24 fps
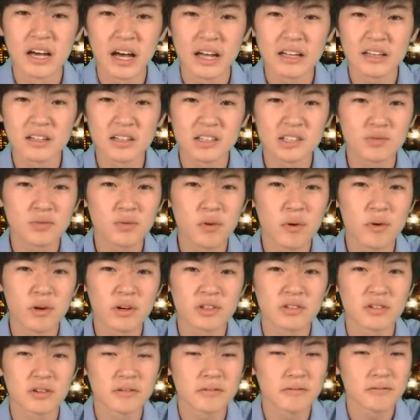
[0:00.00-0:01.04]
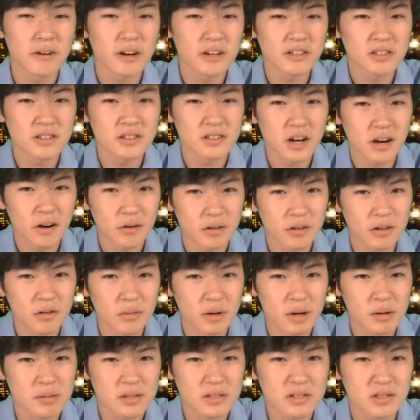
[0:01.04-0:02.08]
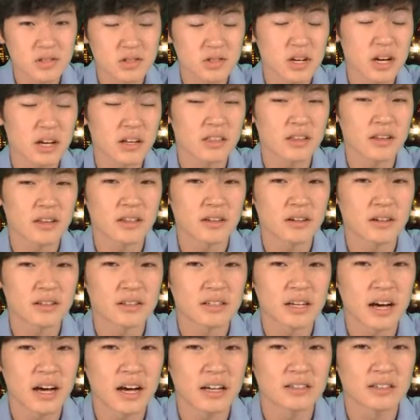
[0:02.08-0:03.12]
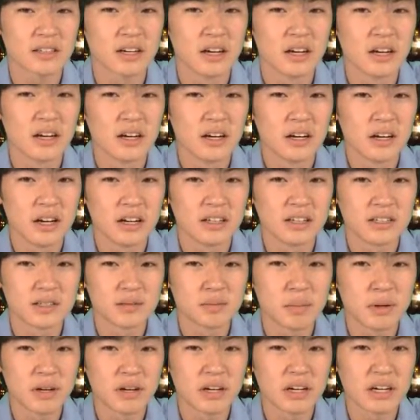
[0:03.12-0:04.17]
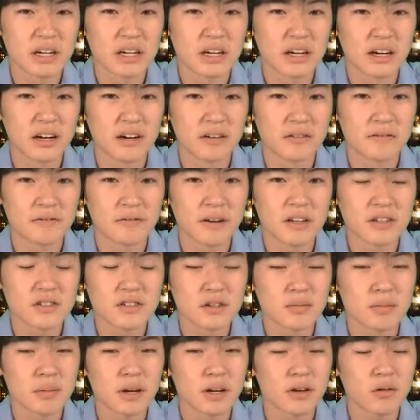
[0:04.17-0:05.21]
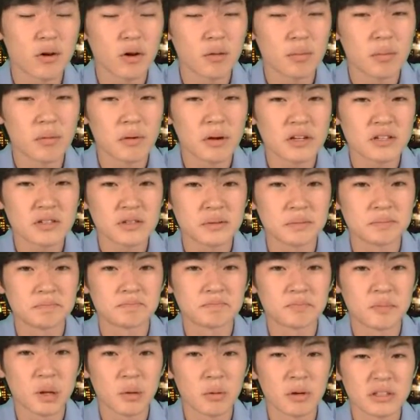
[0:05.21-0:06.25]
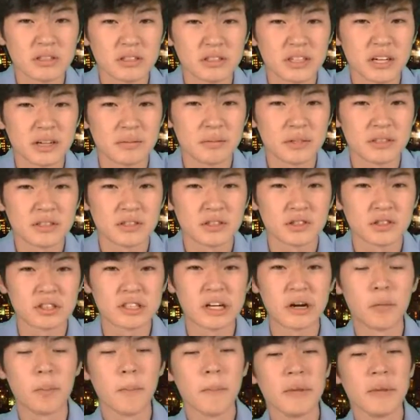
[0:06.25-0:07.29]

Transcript: and he looks forward to a fresh start with Obama to strengthen their ties in a spirit of friendship and cooperation. Well said, Mr. Trudeau.